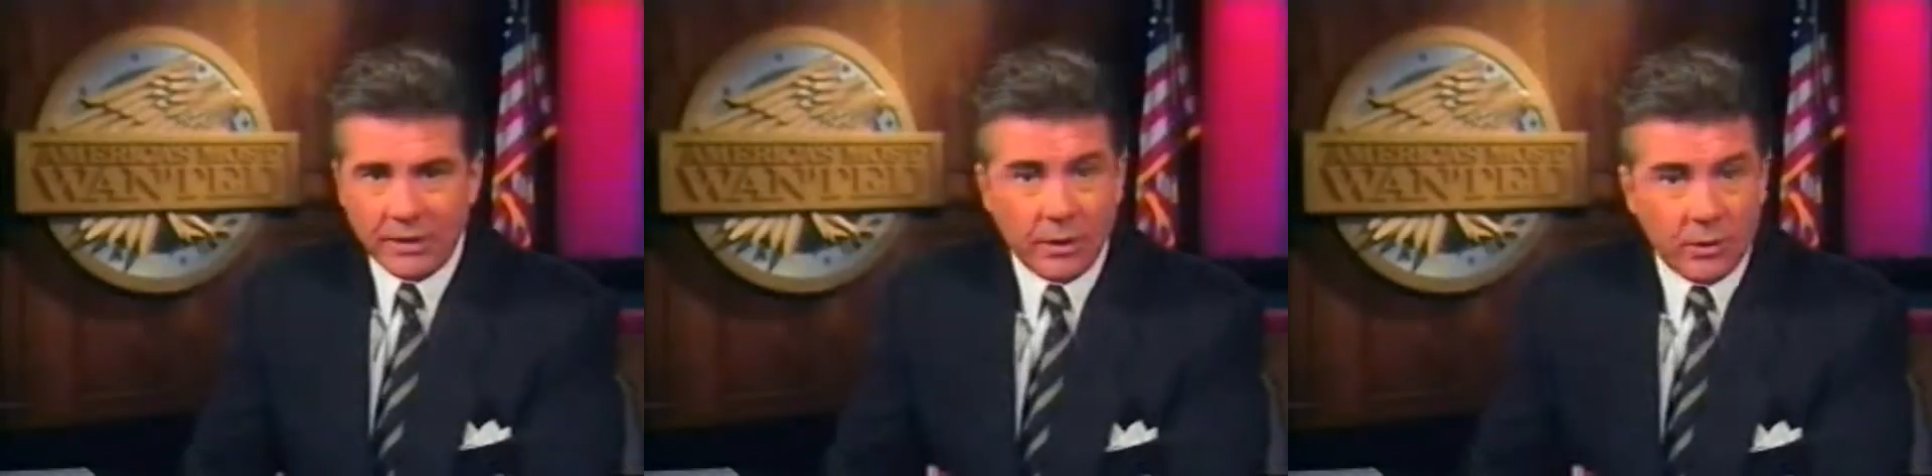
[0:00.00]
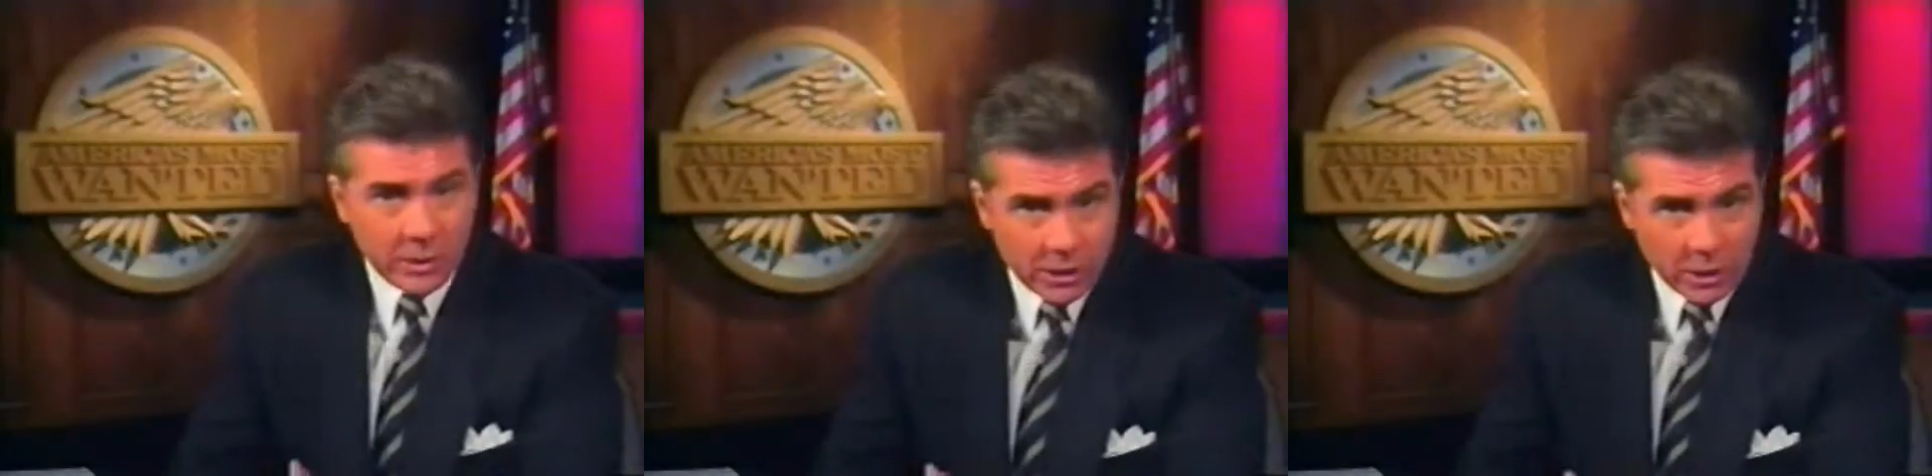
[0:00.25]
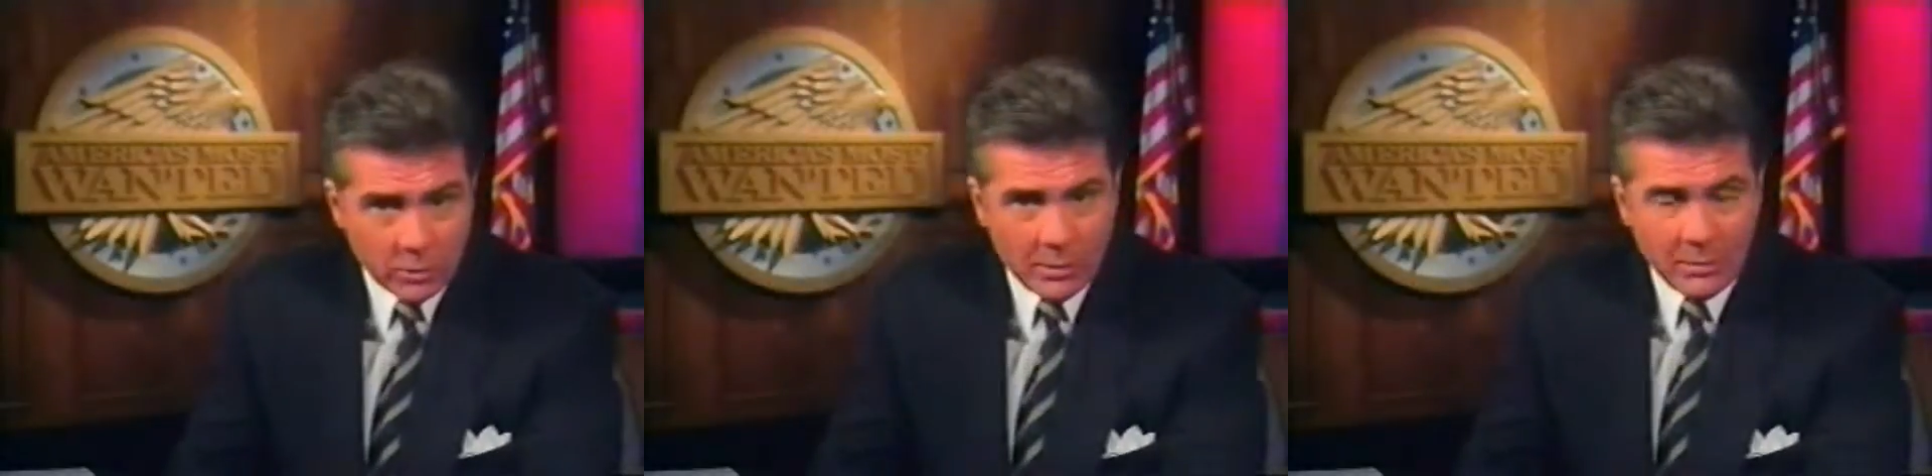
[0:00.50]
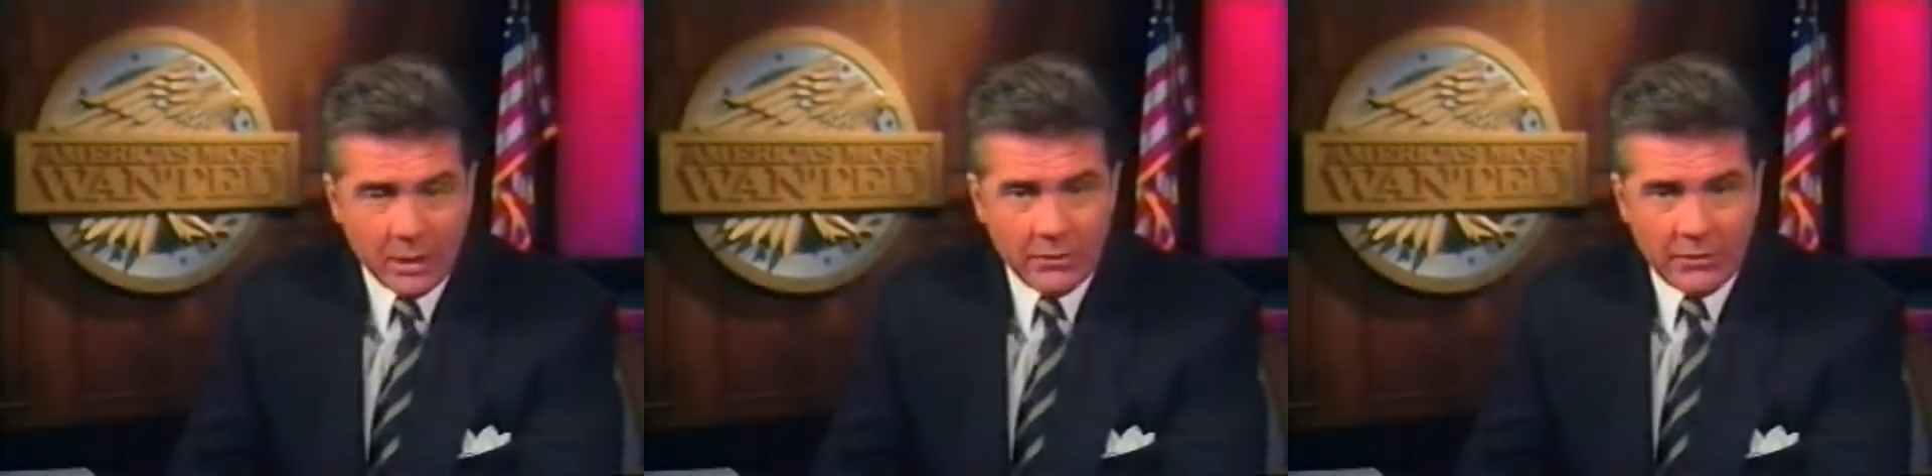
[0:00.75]
There is
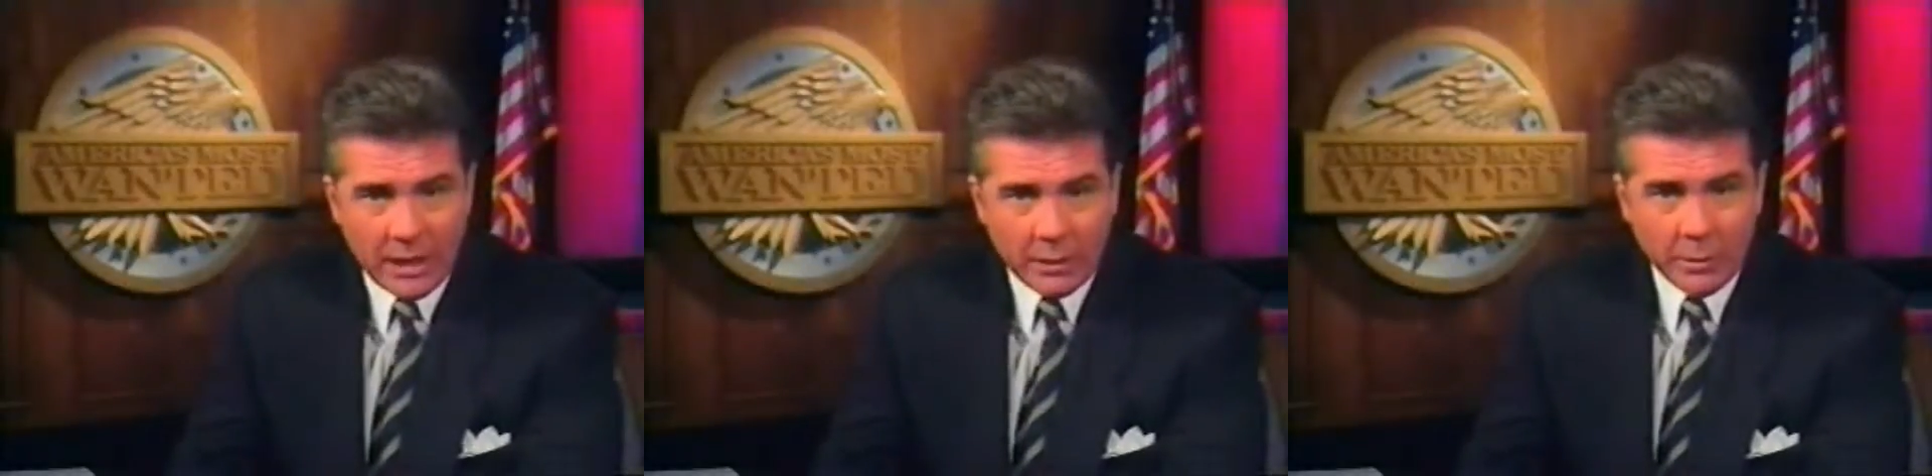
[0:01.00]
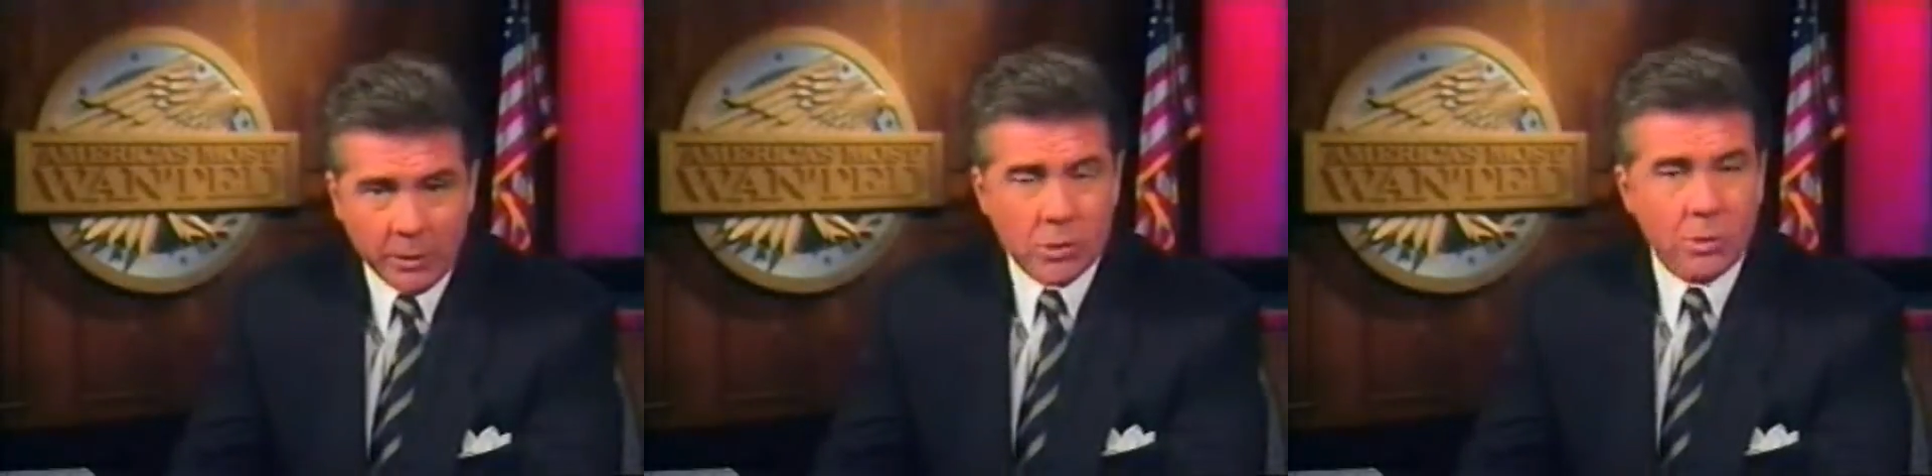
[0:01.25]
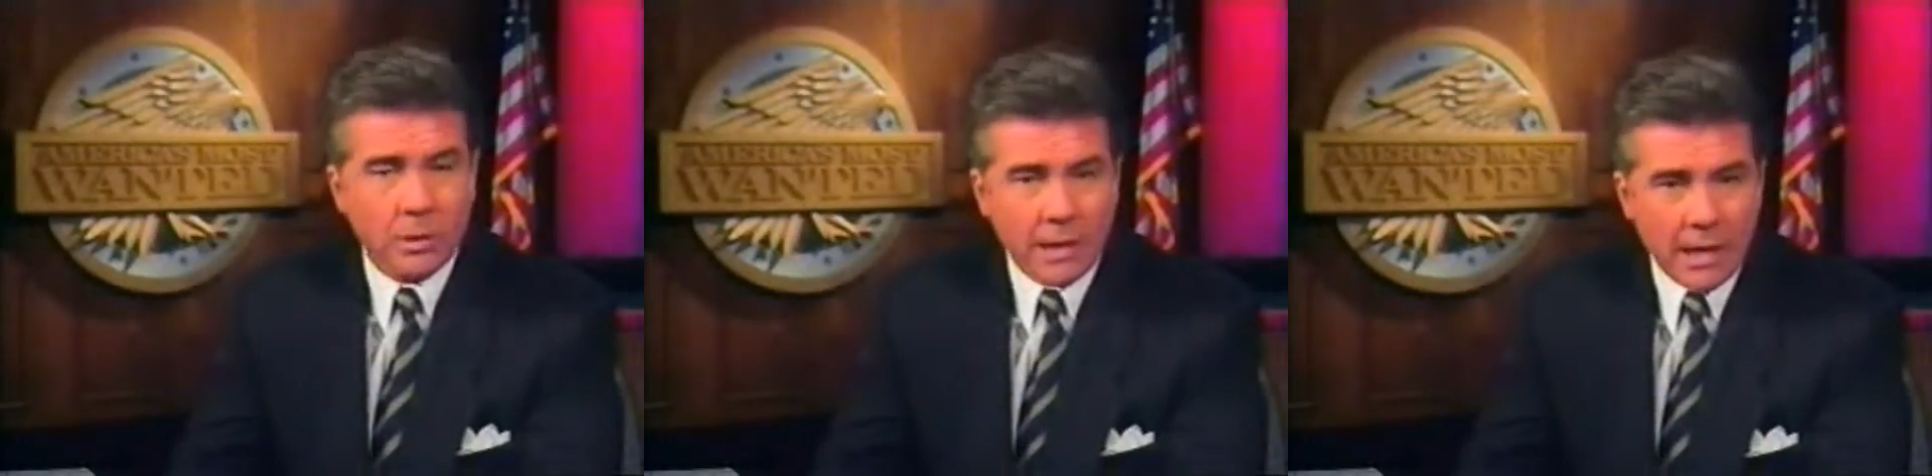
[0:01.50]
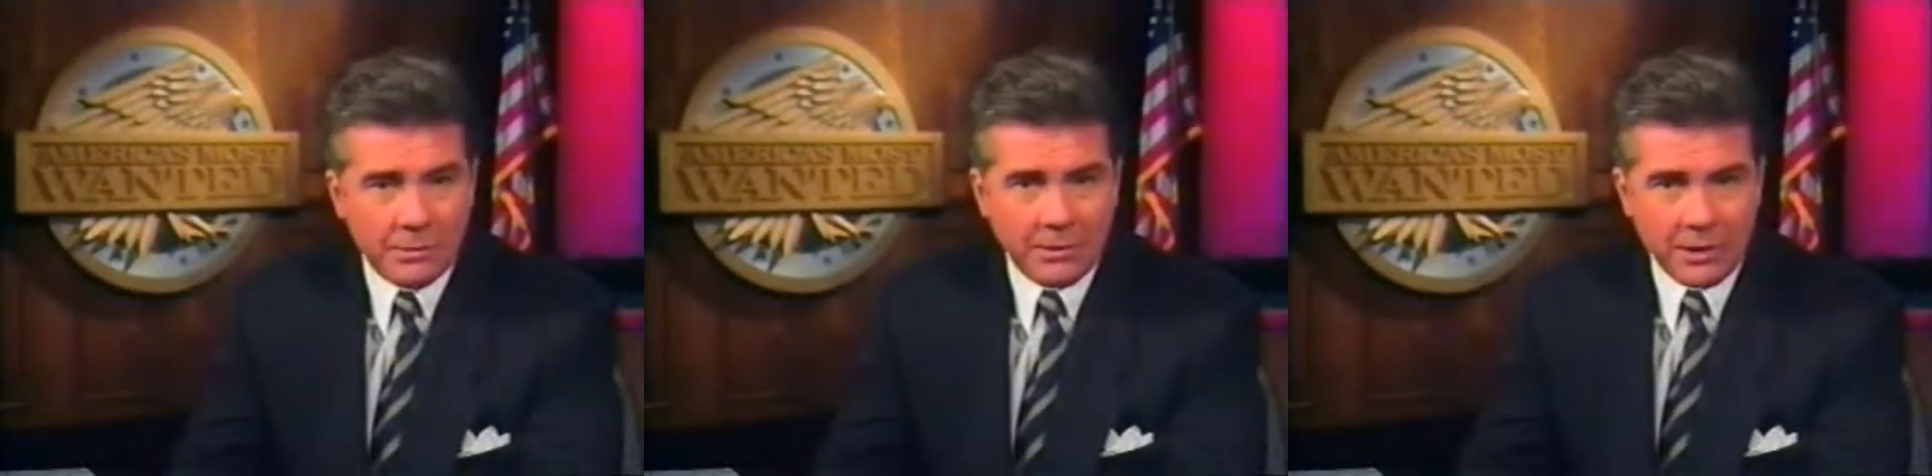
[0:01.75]
equipment available to
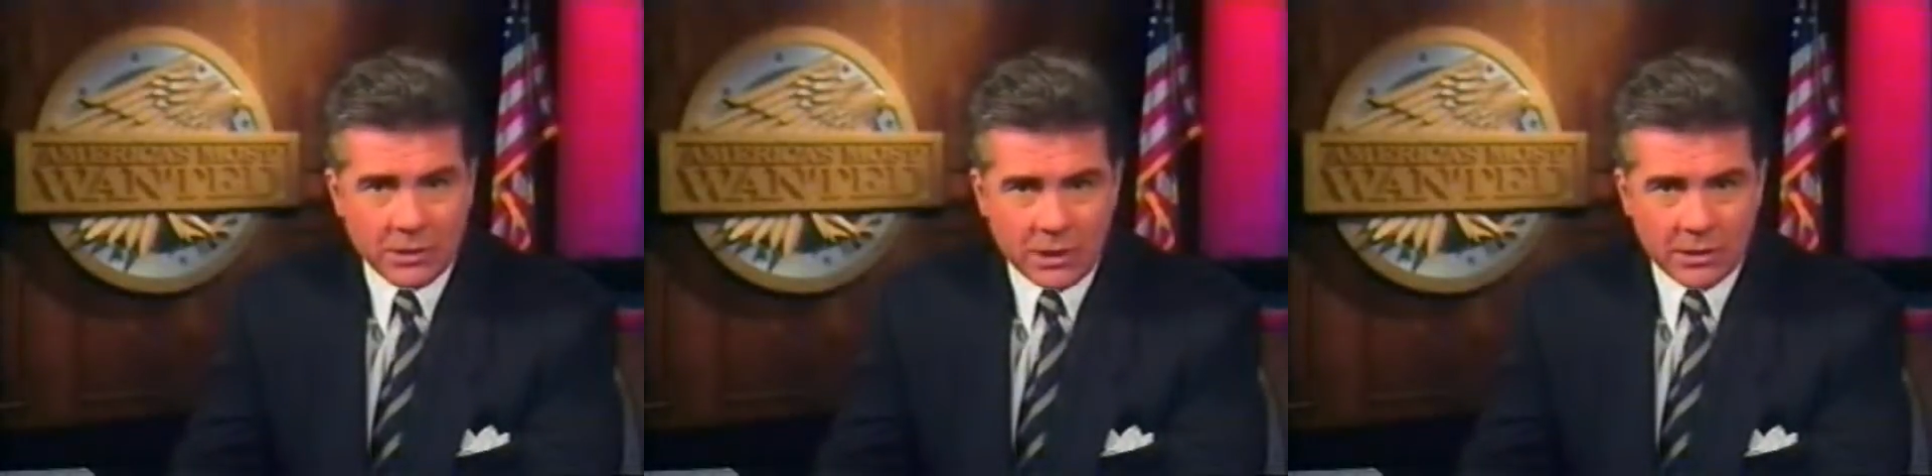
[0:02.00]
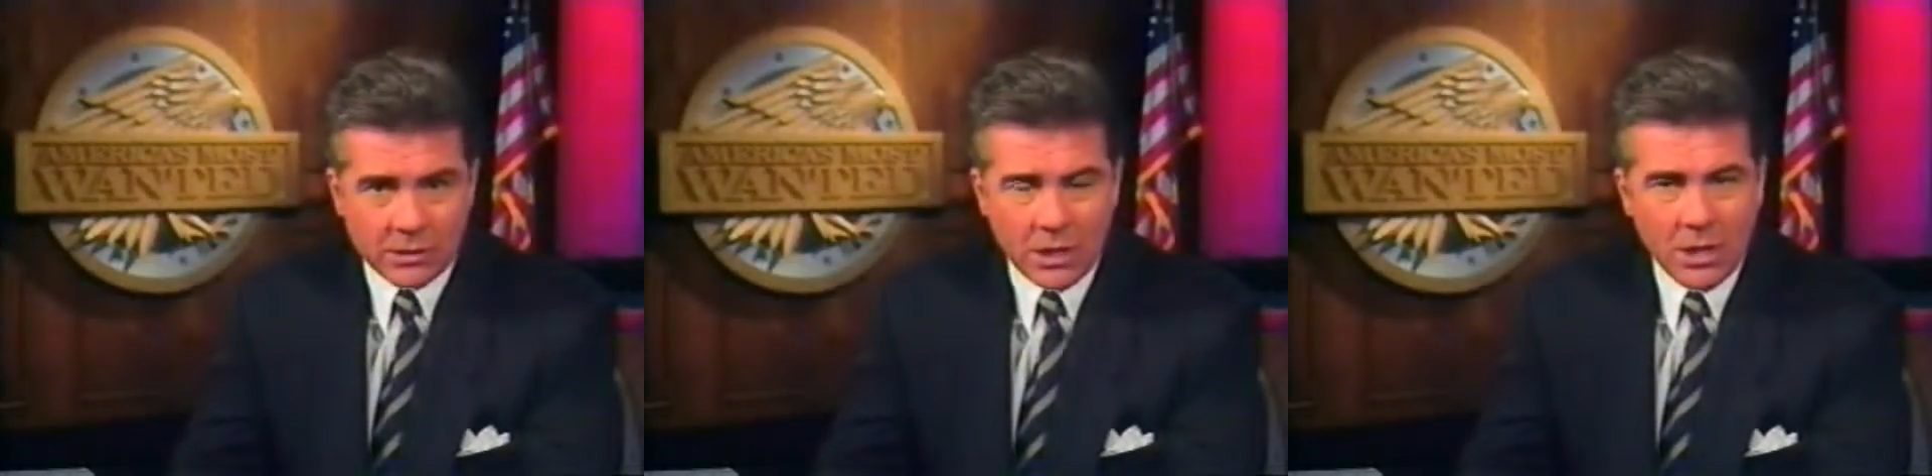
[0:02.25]
accomplish this,